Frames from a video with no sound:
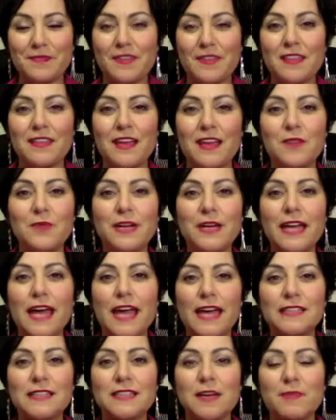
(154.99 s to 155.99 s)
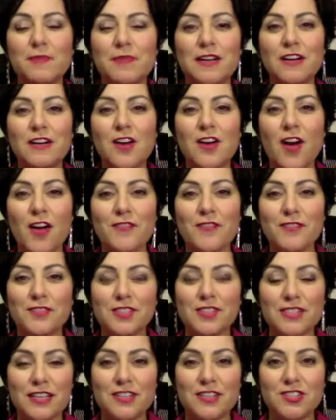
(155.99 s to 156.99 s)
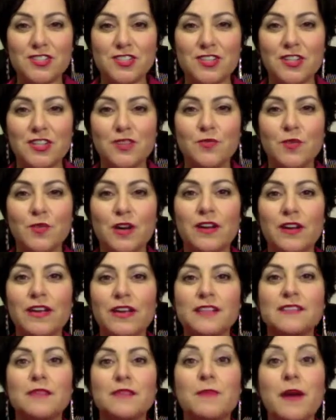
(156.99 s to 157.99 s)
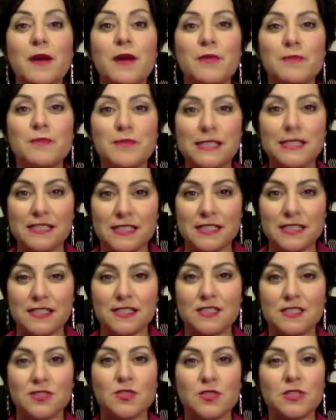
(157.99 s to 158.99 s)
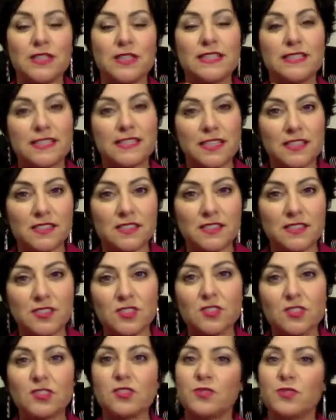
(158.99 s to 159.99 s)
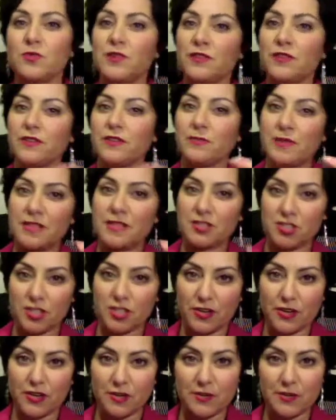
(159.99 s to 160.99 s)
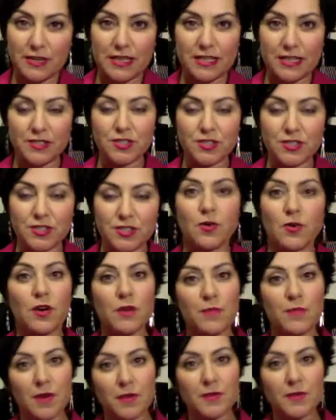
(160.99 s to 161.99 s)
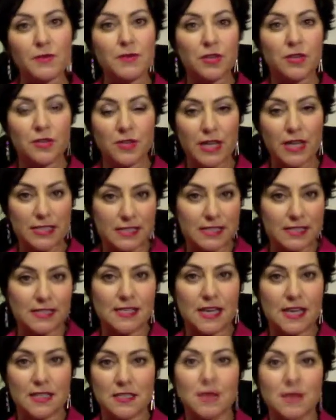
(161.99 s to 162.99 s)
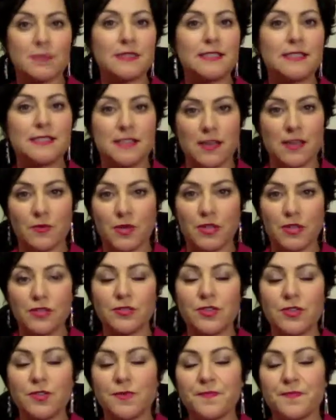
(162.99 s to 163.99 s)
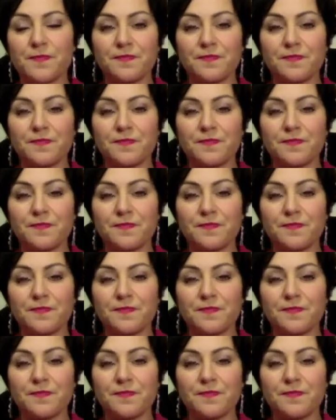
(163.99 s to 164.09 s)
Then we end up in a conversation where it's about business, or let's say it's a circle where everybody's sharing what they do, or a moment where you get to stand up and say what you do.